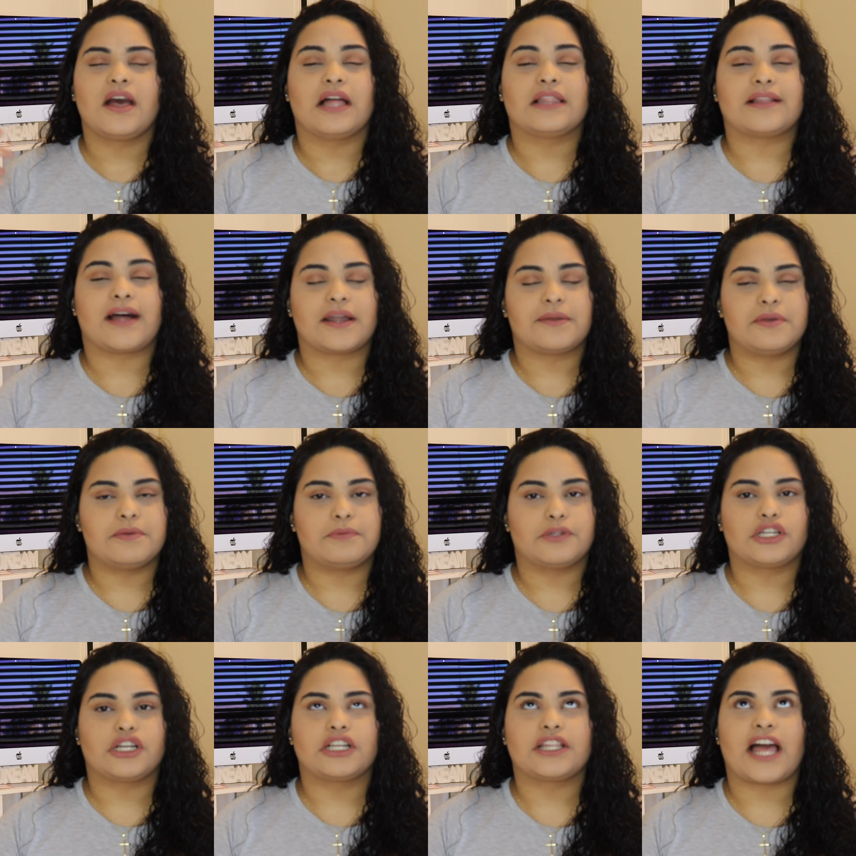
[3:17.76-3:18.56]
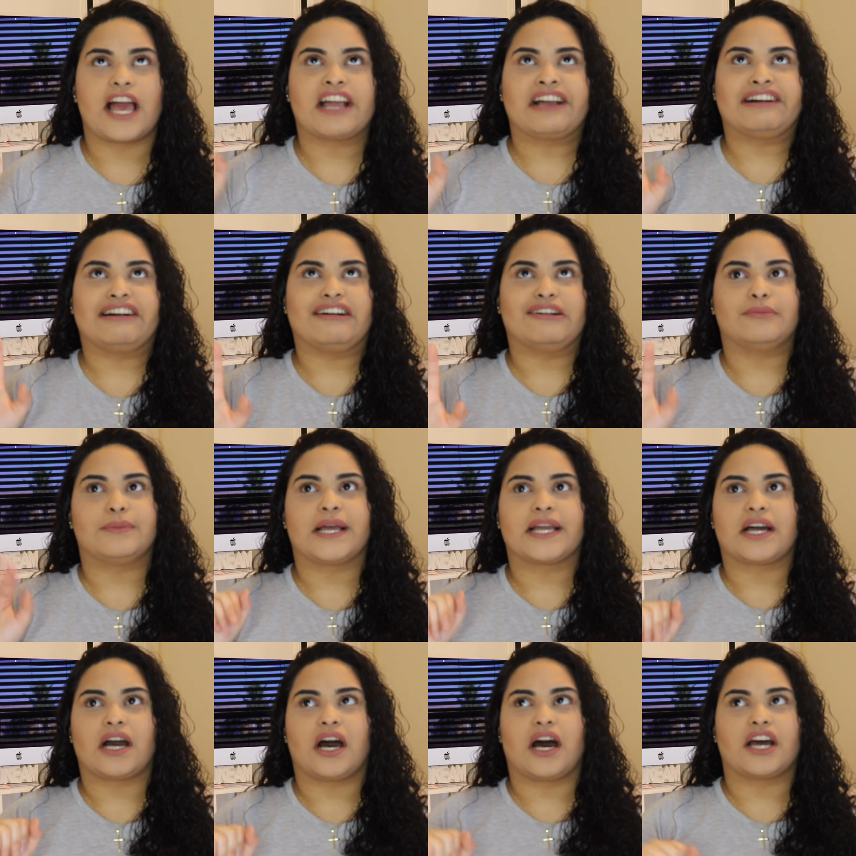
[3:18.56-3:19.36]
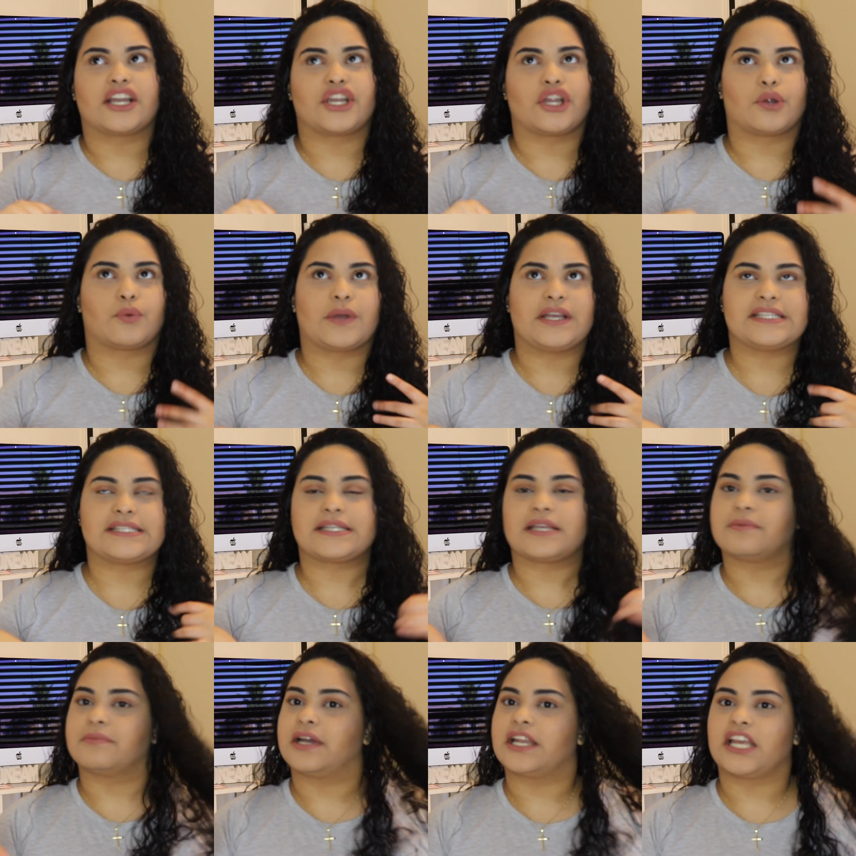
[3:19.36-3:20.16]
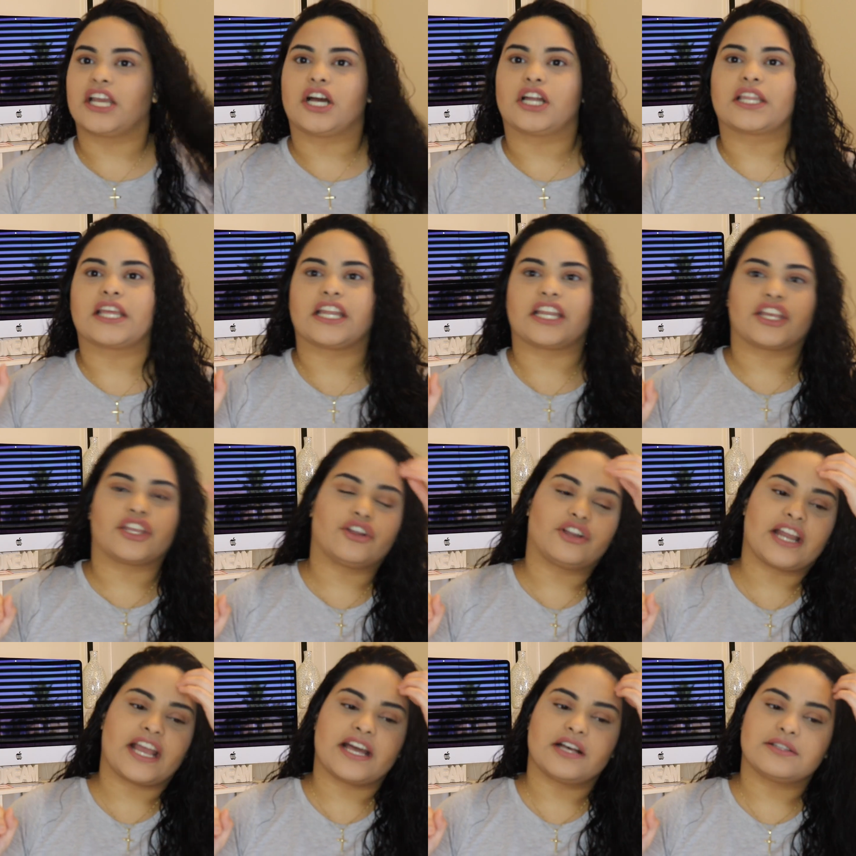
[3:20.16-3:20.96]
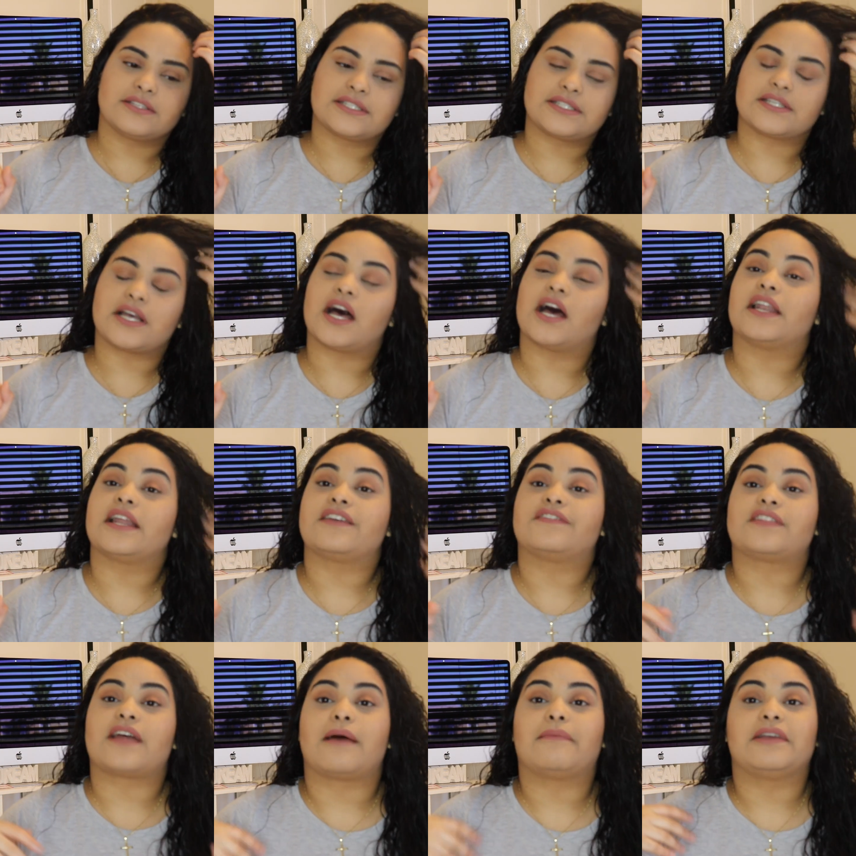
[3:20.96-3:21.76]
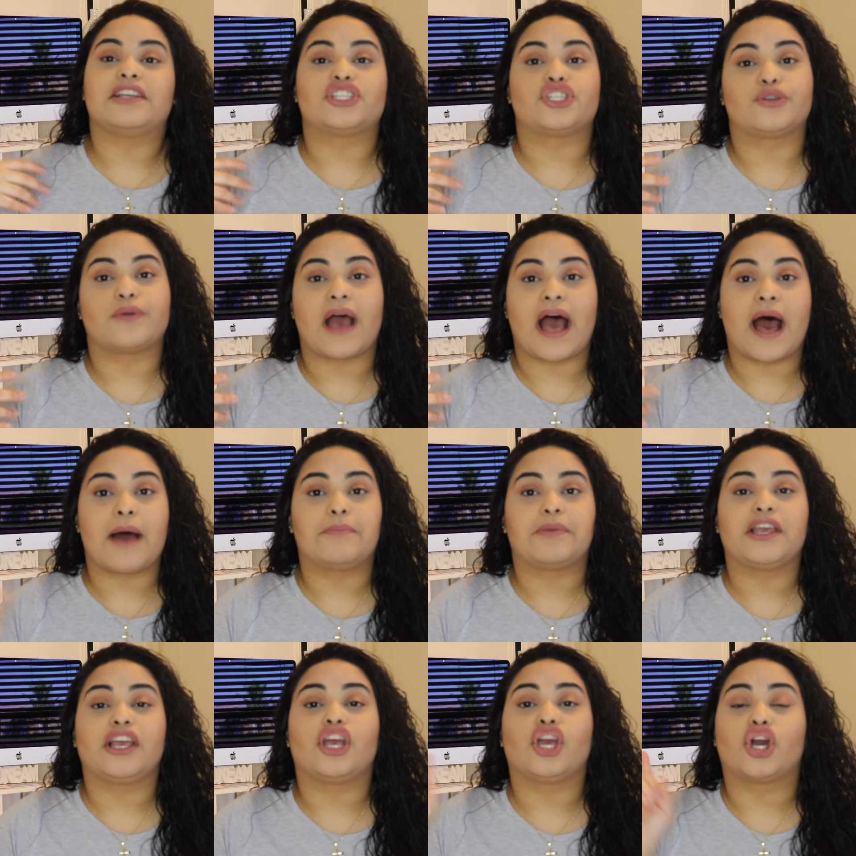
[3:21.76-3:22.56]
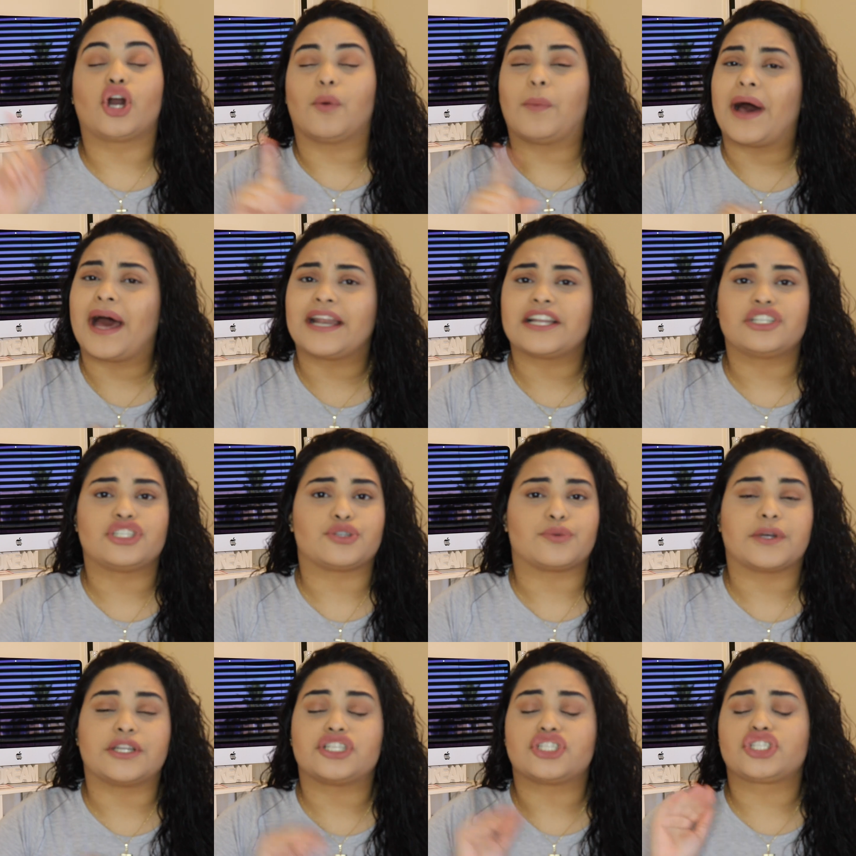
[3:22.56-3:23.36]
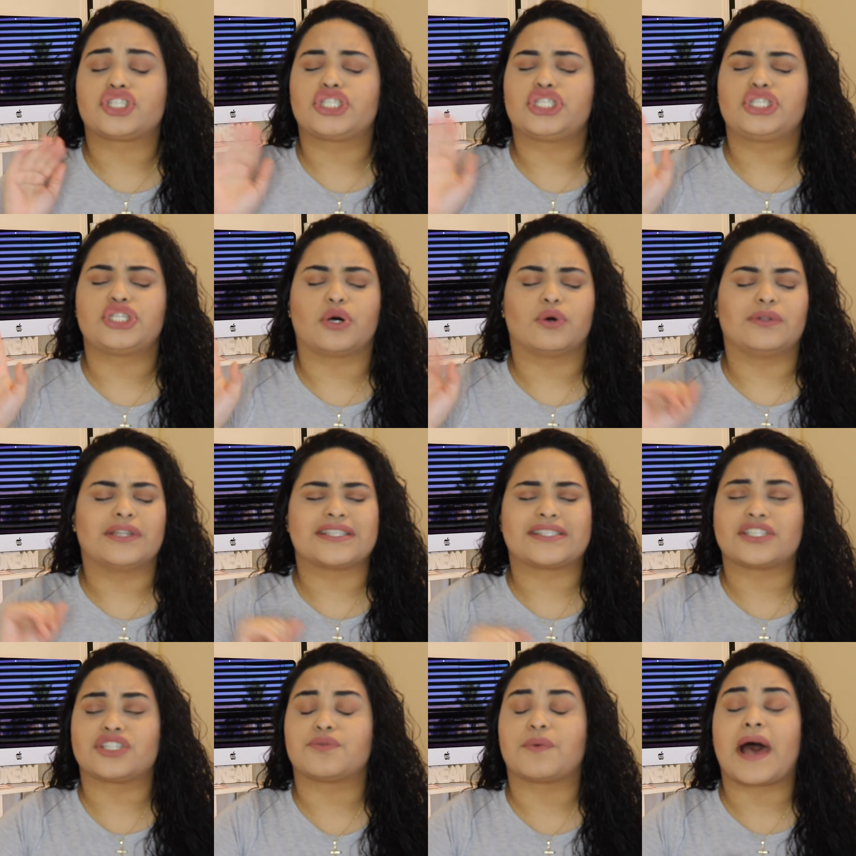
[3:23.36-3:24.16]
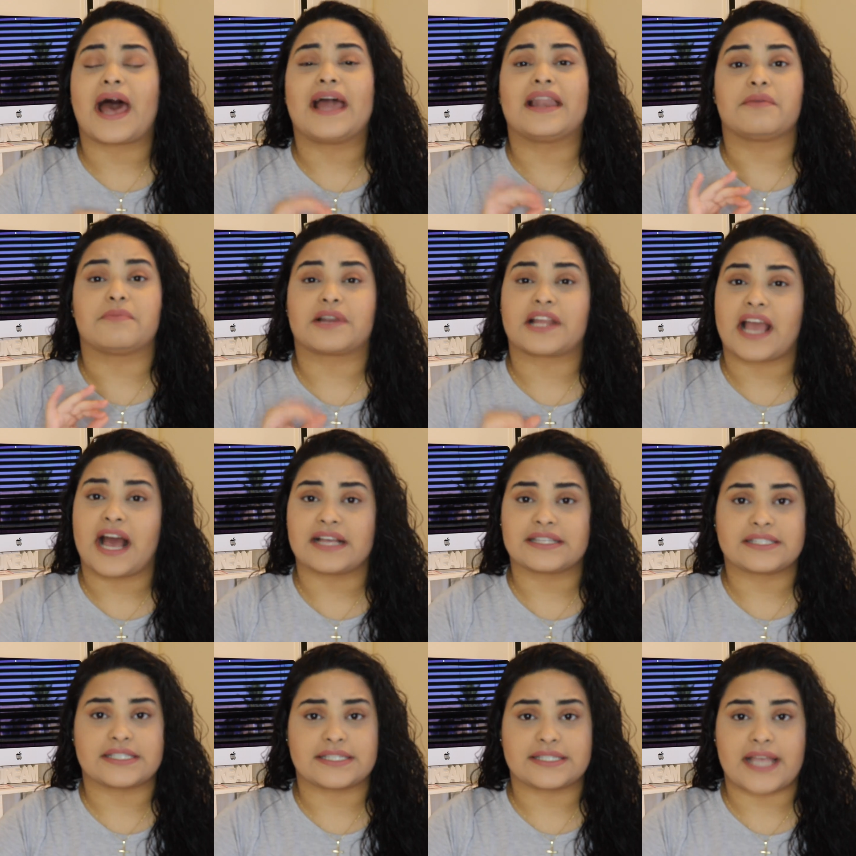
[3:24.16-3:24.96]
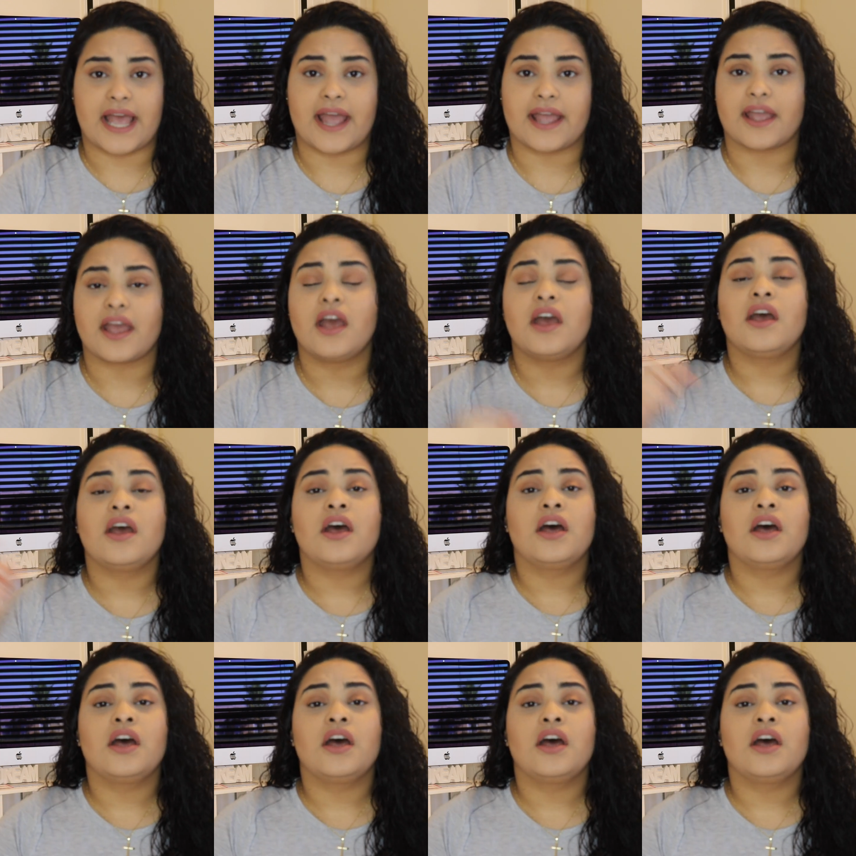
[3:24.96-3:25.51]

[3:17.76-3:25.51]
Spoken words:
A lot of people are like, oh my god, you're wasting money on getting your nails done. If that makes you happy, go ahead and do it. Don't listen to what anybody has to say.